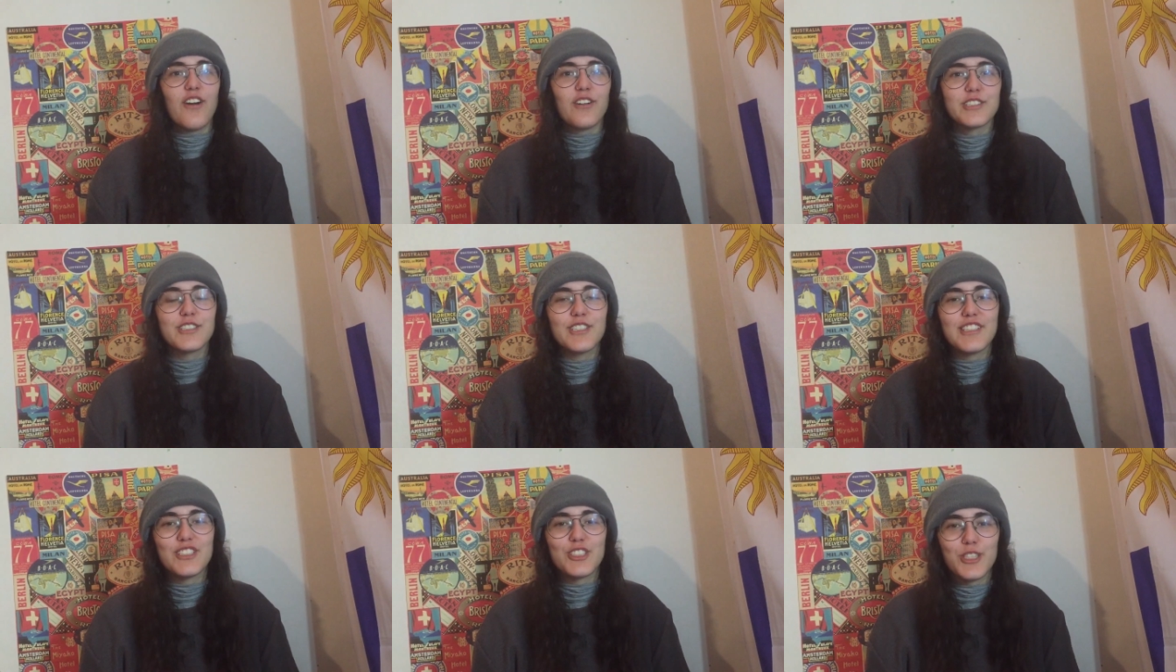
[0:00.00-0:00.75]

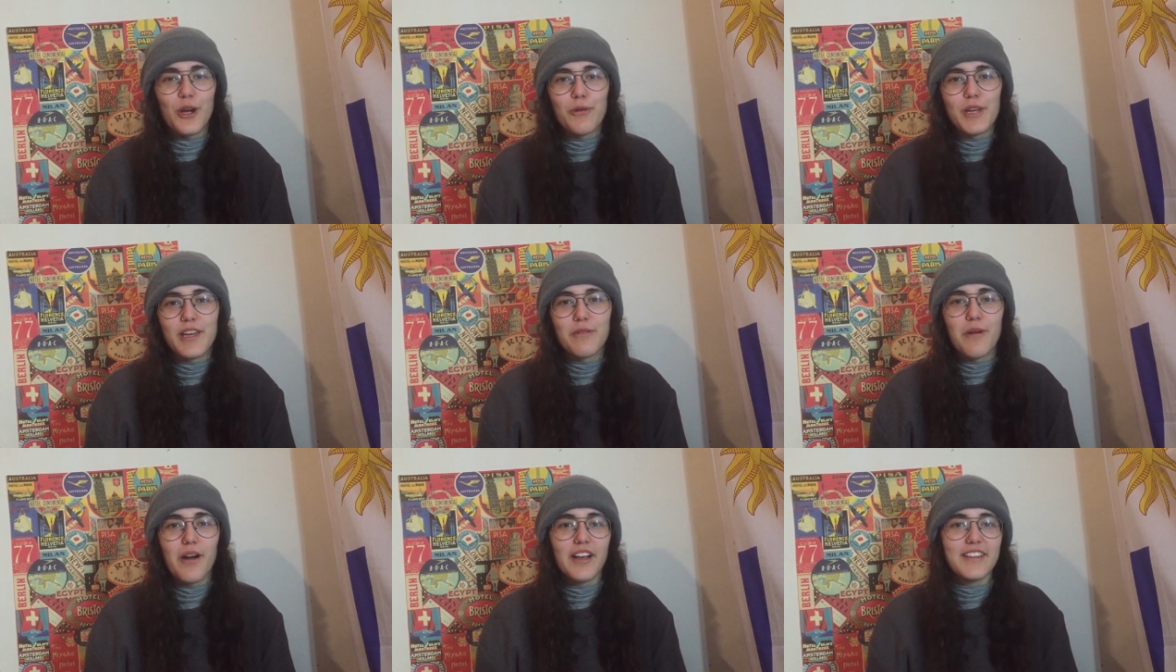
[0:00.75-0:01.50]
also the Joey
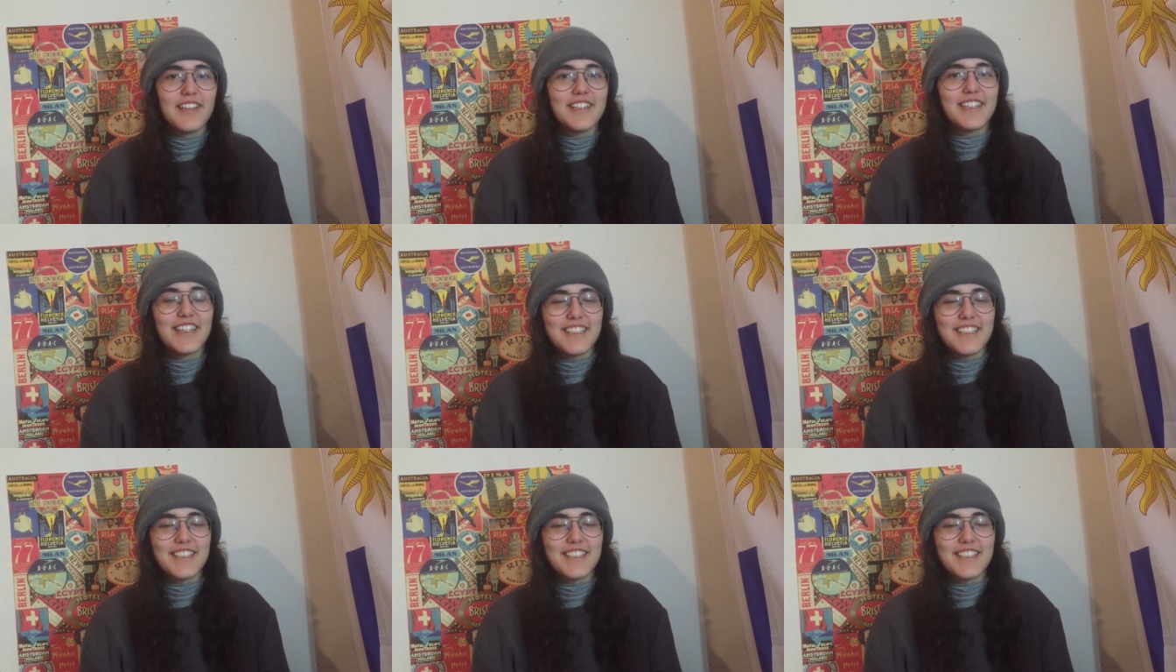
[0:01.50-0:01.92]
one that